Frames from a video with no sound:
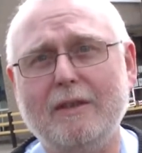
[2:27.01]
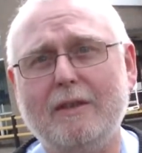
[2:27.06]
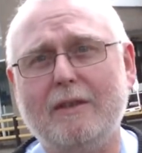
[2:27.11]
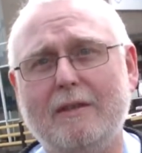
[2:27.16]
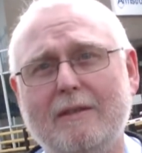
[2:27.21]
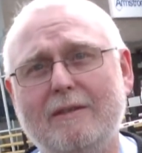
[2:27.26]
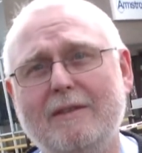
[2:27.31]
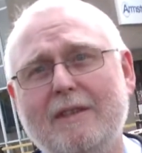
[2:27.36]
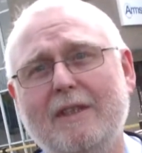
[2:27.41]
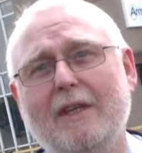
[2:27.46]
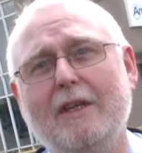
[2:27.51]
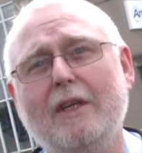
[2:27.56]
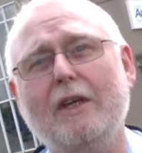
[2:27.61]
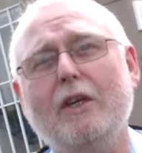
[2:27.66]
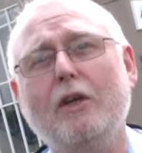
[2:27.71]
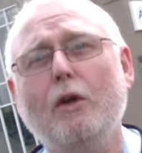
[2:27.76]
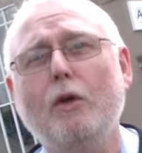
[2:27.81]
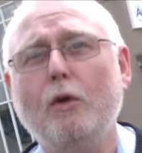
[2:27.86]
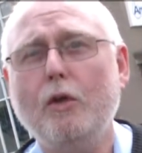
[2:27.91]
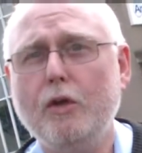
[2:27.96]
it. Right.
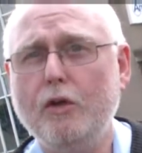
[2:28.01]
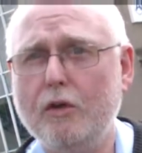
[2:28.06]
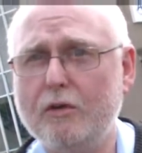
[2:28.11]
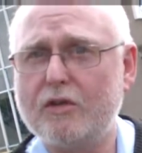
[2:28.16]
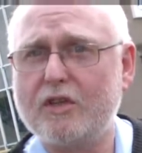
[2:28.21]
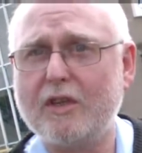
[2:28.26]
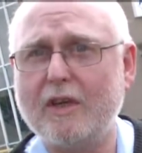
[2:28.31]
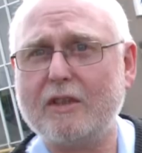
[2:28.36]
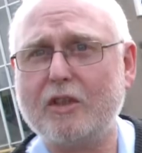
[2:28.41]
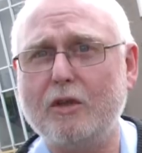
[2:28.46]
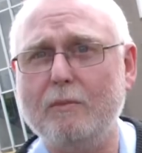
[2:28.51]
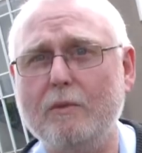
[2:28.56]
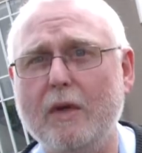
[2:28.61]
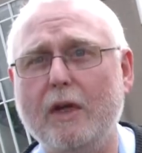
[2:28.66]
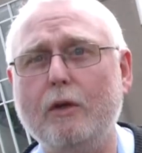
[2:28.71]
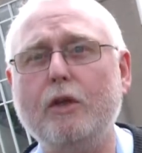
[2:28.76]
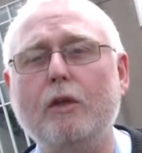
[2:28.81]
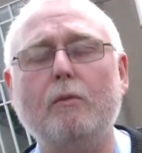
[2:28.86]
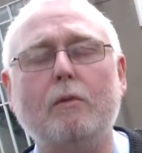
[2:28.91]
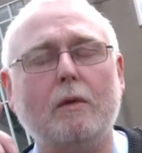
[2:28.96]
You so where's the
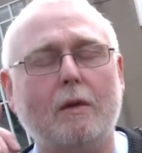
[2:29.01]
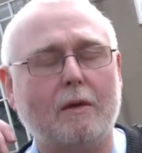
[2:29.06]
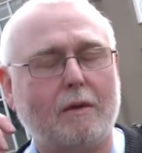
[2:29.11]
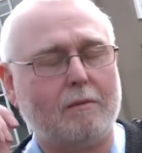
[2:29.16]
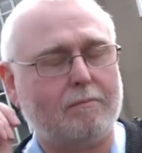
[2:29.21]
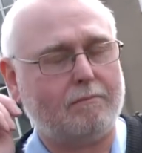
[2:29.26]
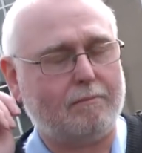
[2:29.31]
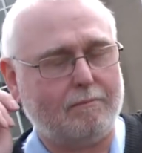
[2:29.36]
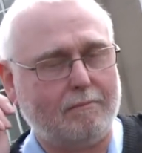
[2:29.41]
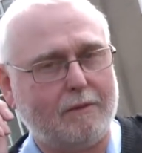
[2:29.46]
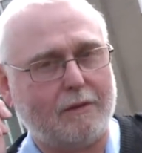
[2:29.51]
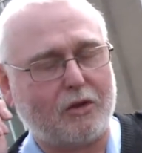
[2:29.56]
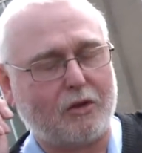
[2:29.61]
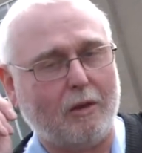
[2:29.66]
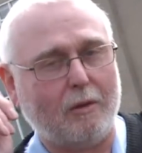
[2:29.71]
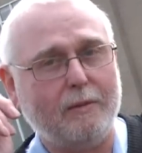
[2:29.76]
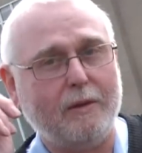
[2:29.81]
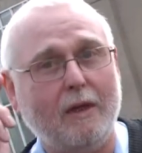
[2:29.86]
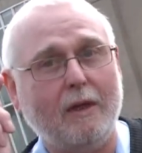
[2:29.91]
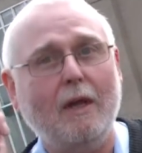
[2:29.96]
abuse?
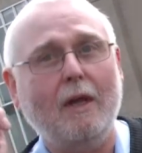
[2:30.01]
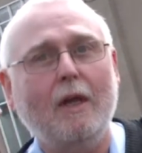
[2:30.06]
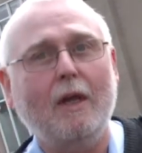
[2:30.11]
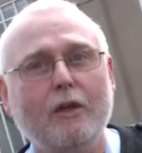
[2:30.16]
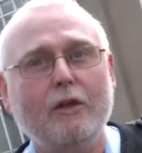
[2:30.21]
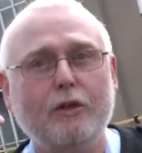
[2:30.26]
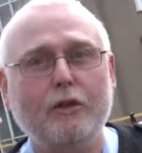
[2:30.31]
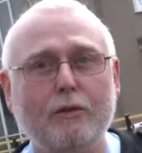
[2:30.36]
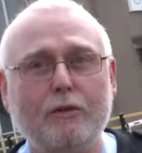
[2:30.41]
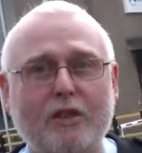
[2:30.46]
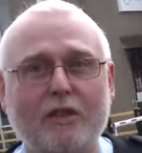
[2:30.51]
stop you. You